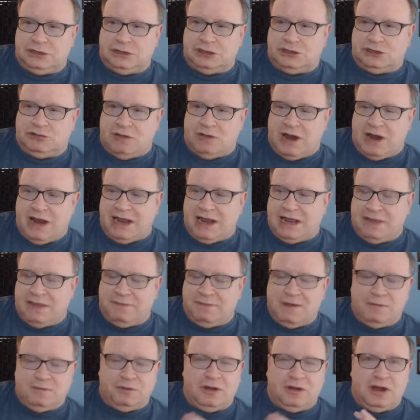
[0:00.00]
try and get
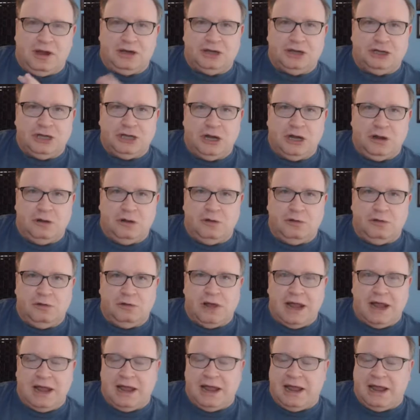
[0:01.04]
people on the
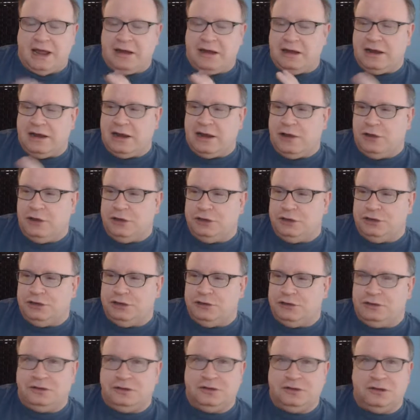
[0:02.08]
show and introduce
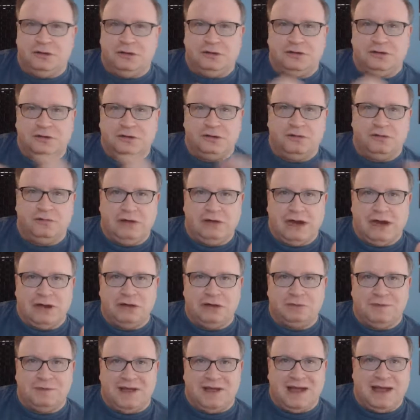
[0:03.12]
you to the
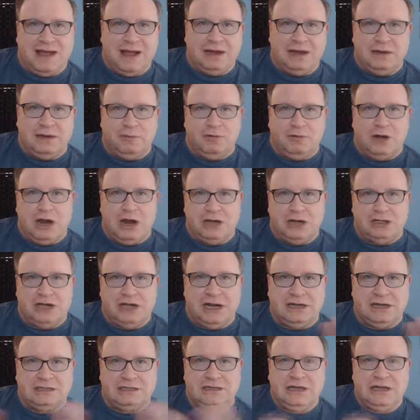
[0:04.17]
creators behind the
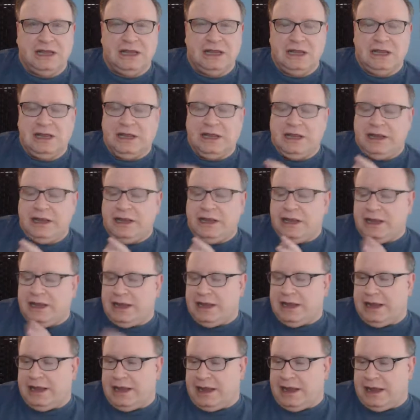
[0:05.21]
projects,
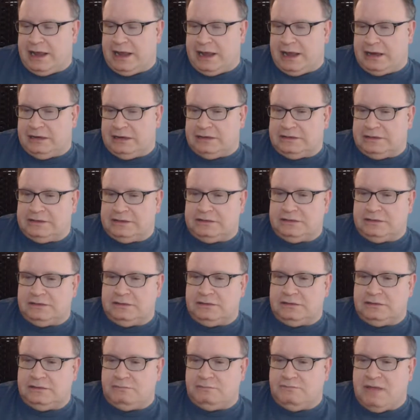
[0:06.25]
and
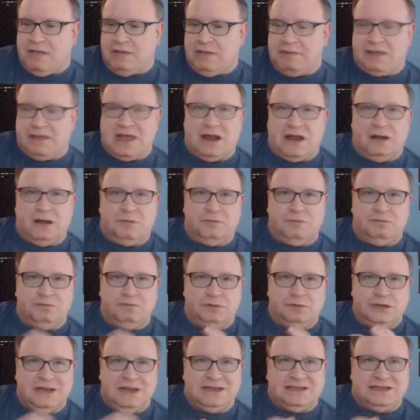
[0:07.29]
maybe that'll
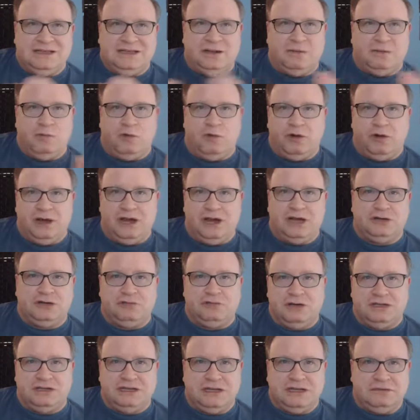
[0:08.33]
instill more
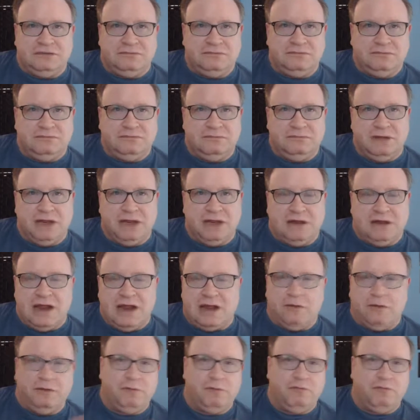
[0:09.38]
interest in
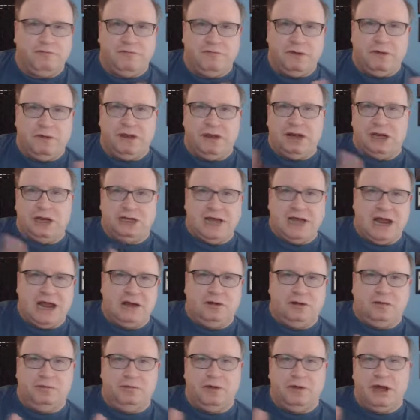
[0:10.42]
not only viewing the
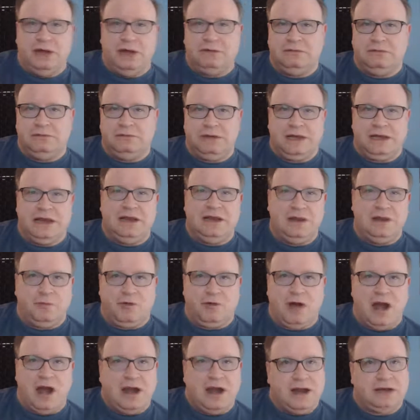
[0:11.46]
channel but in the
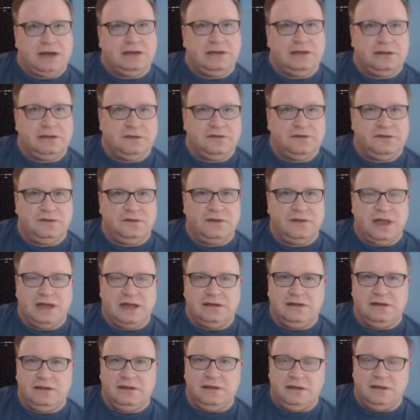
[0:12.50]
products
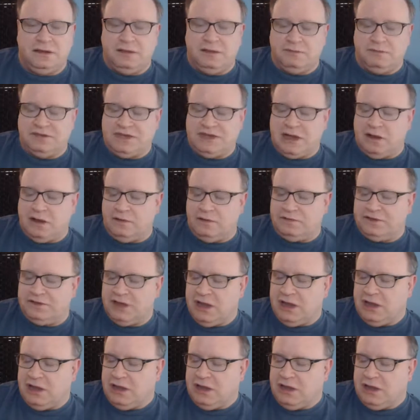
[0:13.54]
that themselves,